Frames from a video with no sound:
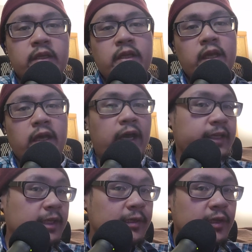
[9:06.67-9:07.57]
I
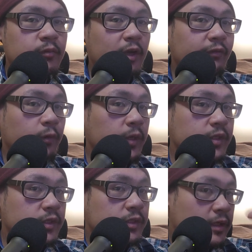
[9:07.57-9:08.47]
can hear my
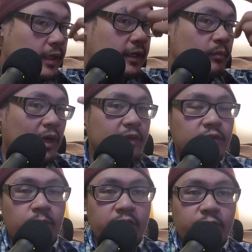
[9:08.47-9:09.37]
voice. I can monitor
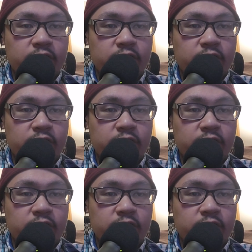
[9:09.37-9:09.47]
my voice.